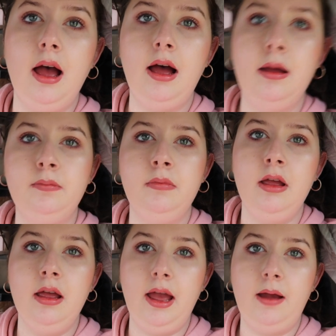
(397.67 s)
And
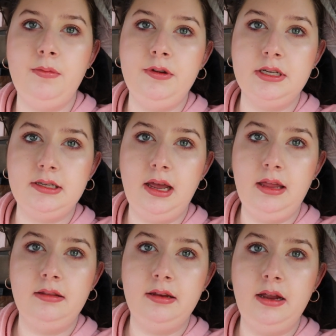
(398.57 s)
we just
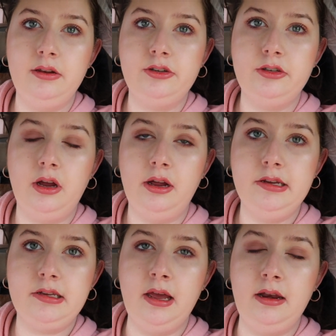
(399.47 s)
had lunch. I
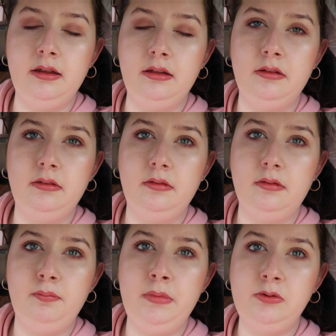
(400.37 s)
just had a
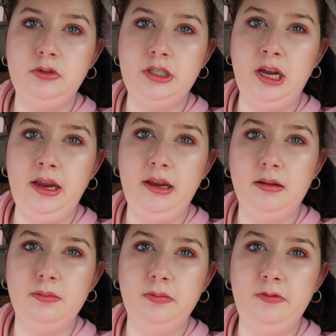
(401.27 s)
milkshake.
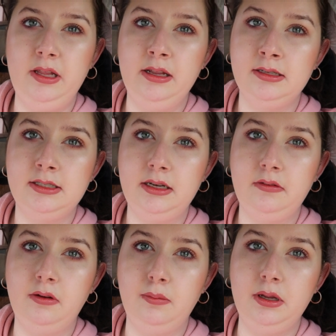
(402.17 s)
I'm feeling sick
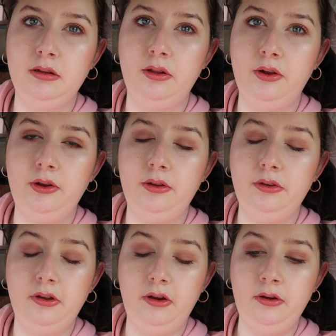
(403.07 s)
from it though,
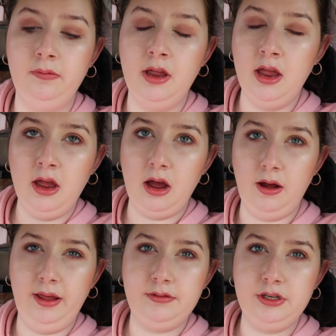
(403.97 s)
so
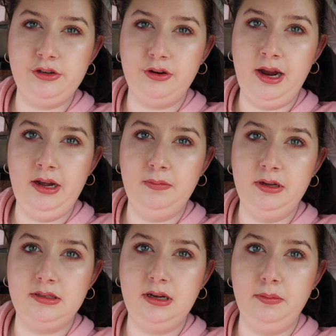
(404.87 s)
I'll have to drain
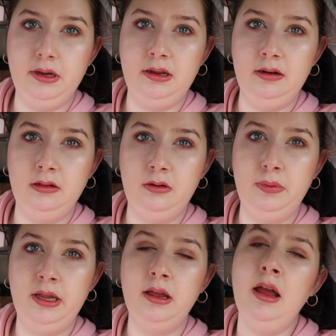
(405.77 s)
my stomach in a little
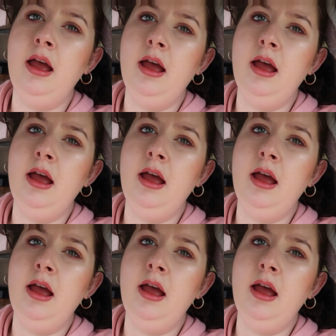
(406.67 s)
bit.